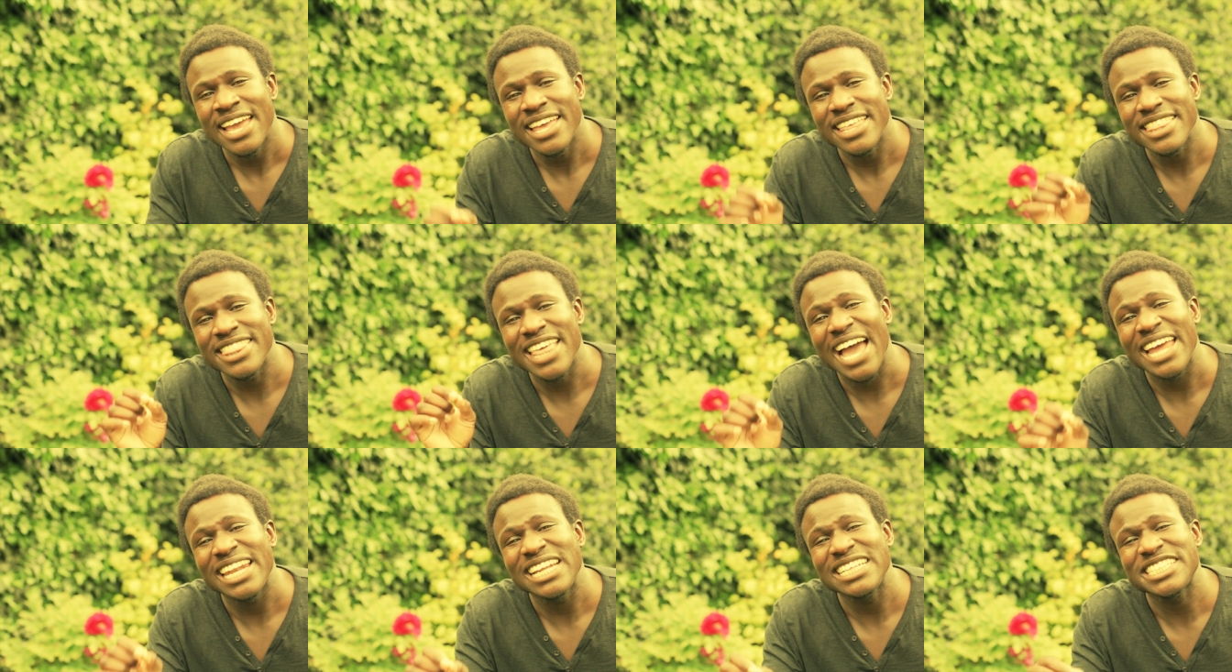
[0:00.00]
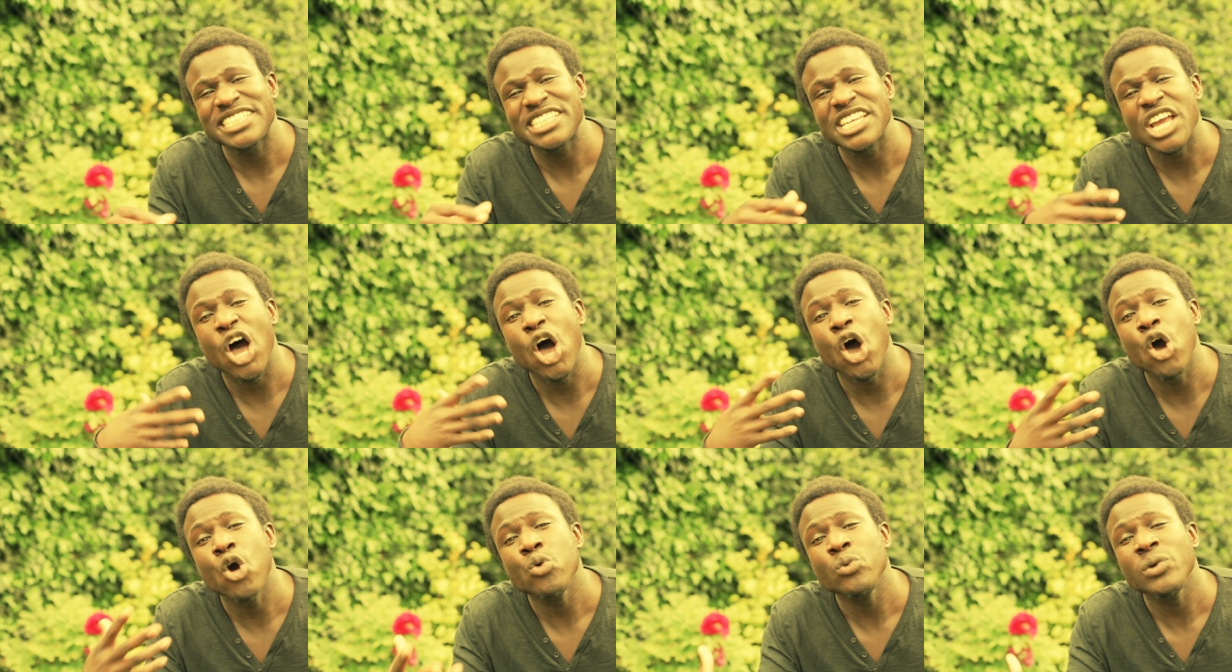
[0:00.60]
That is the
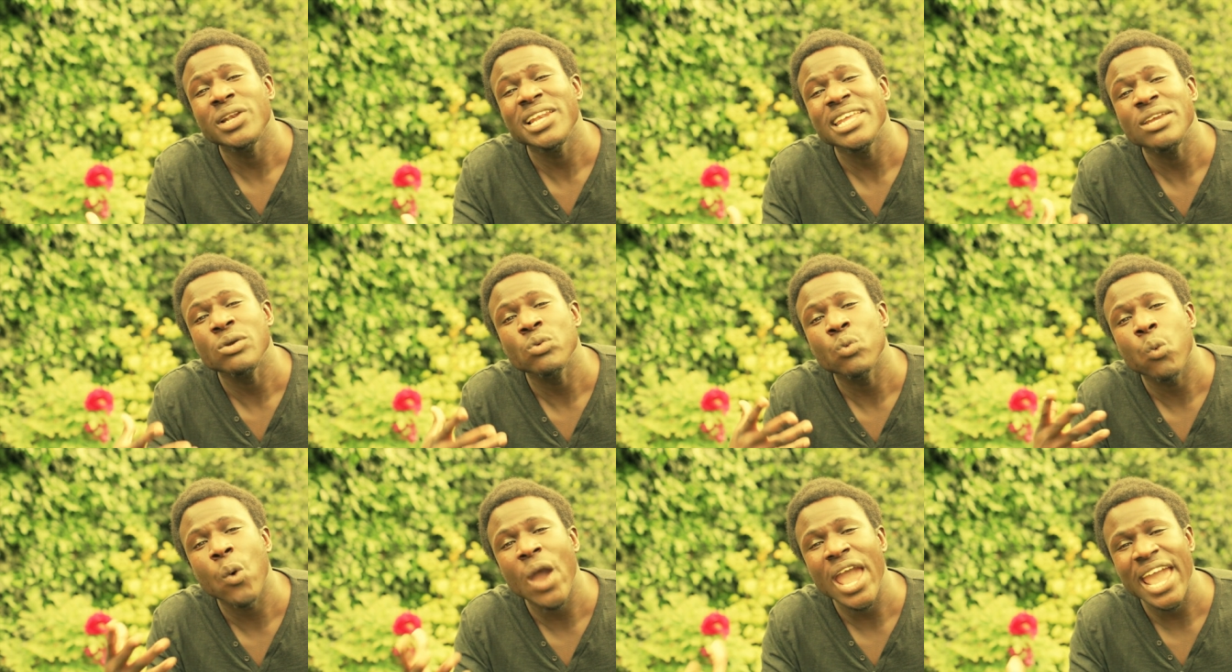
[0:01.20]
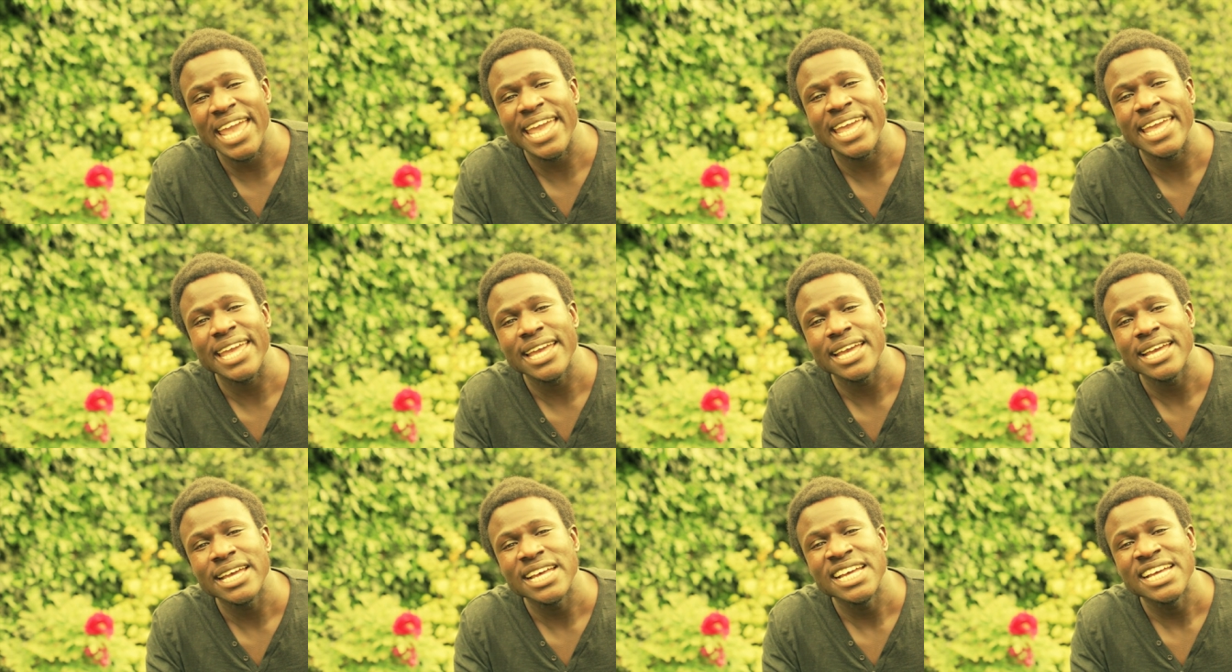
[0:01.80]
only way
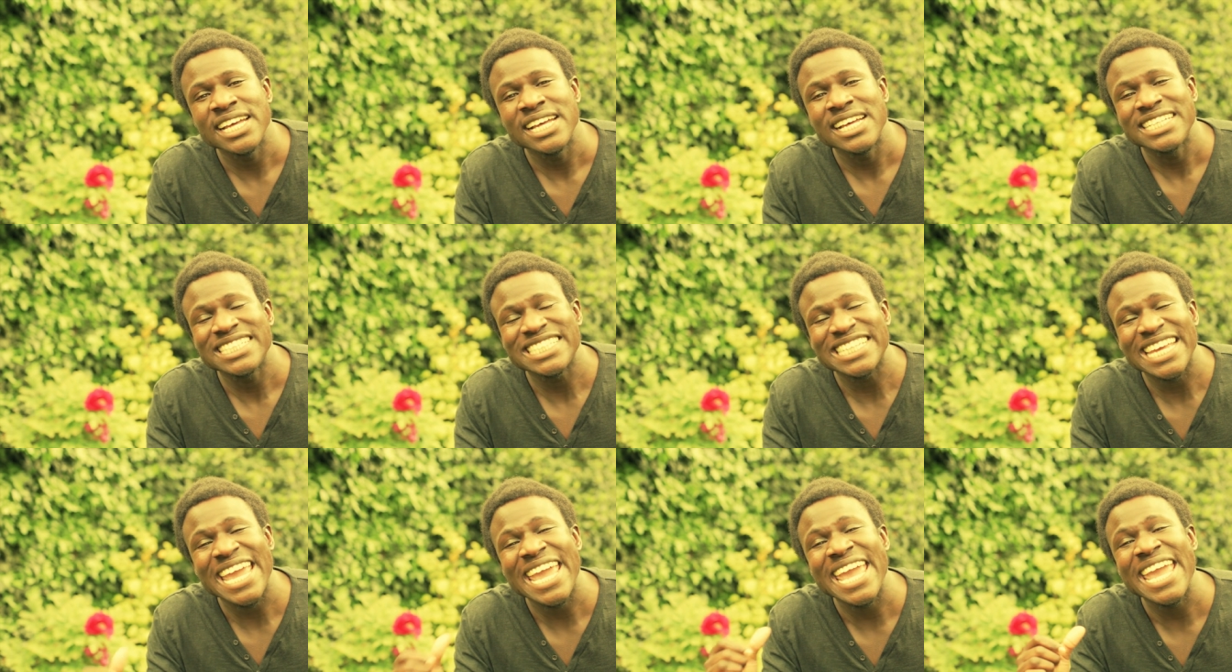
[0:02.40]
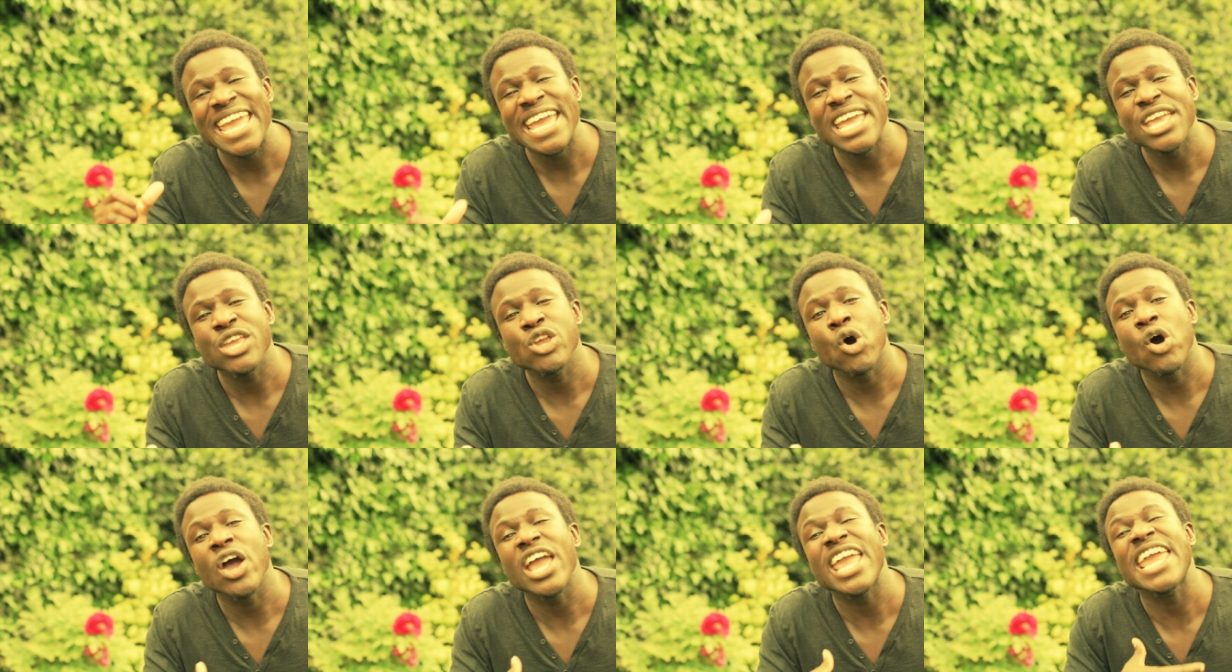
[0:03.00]
to hear
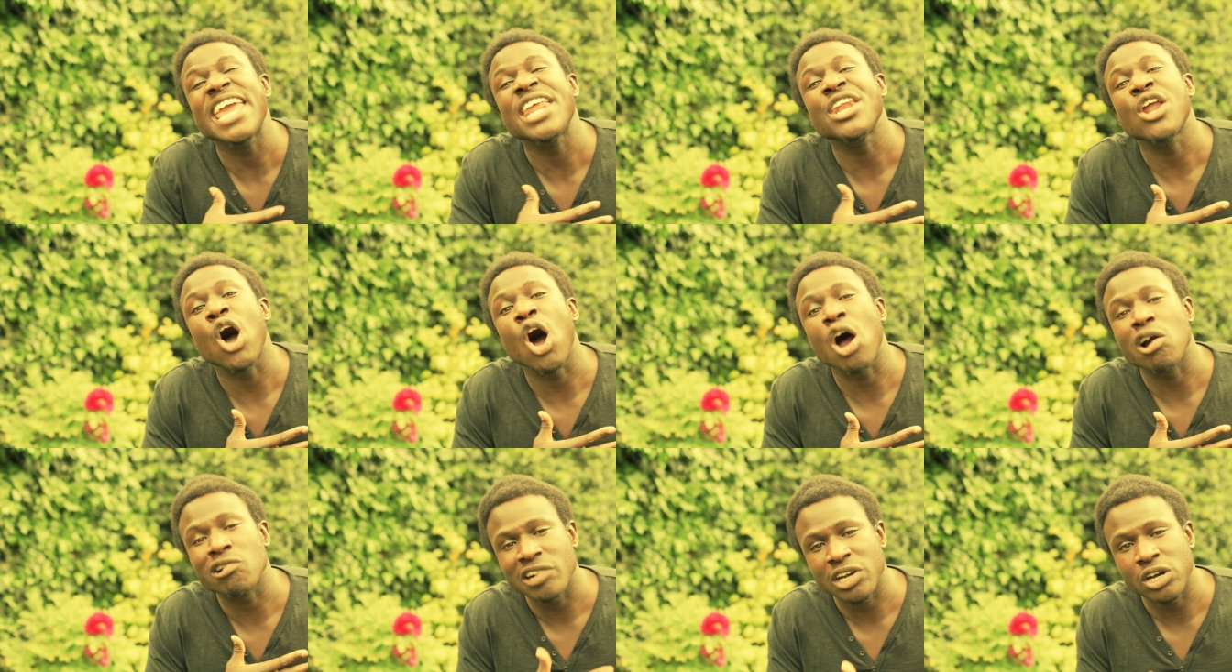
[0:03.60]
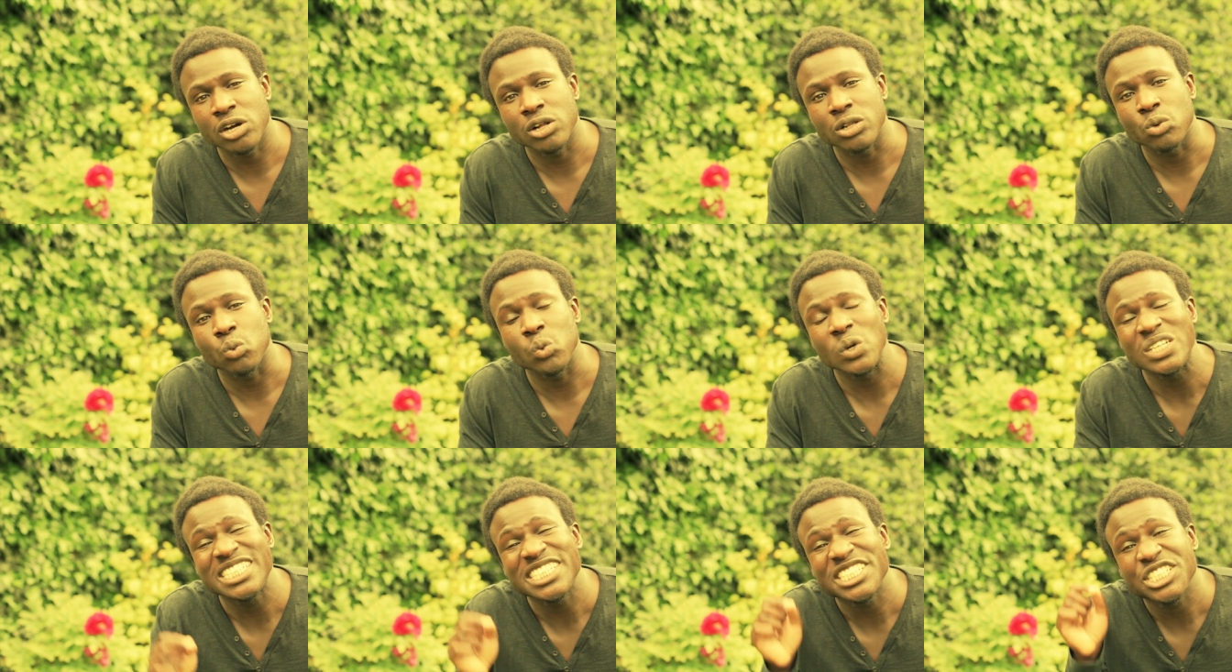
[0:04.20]
your inner oracle,
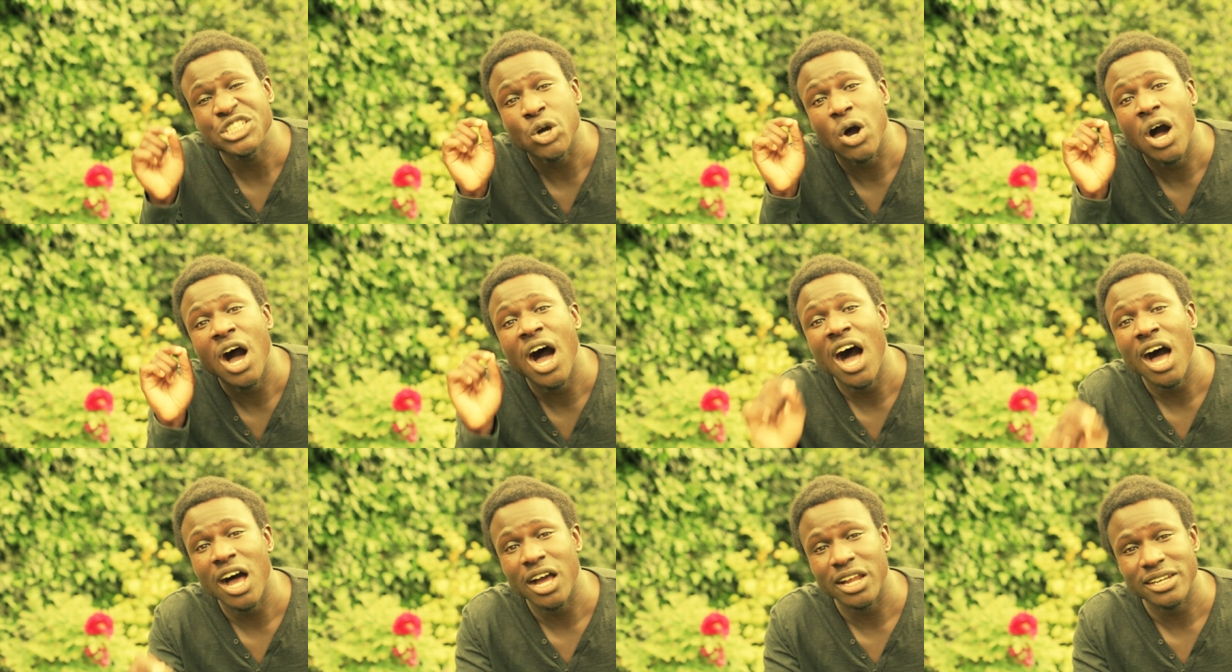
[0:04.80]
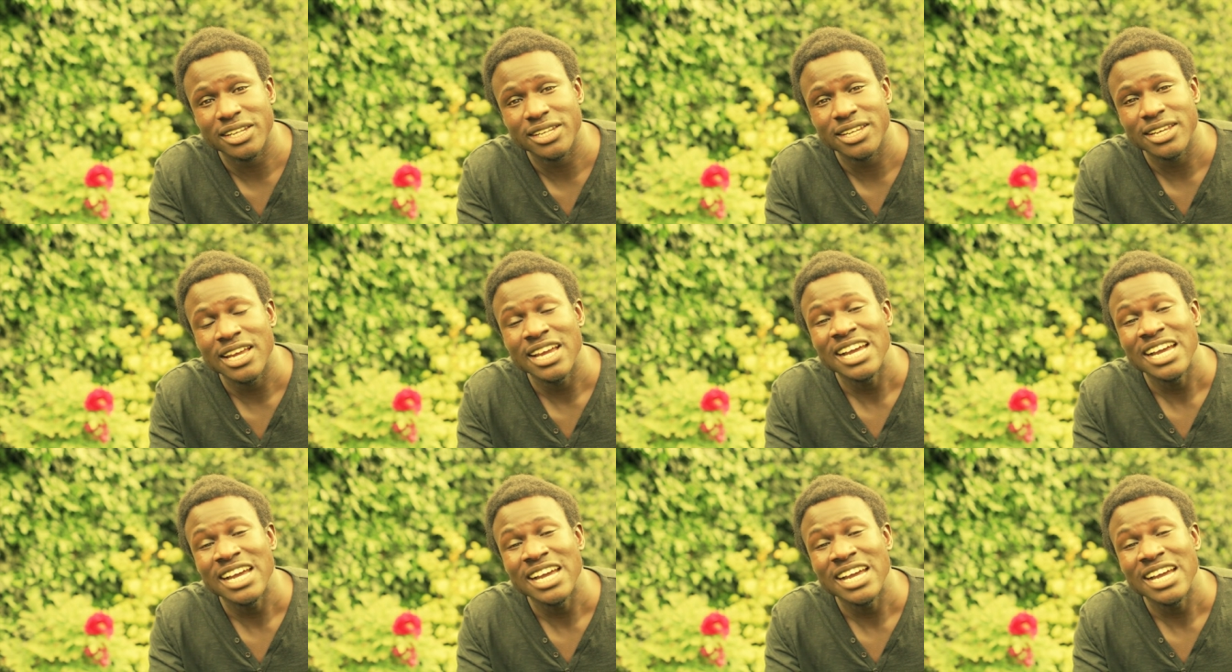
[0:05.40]
which is your heart,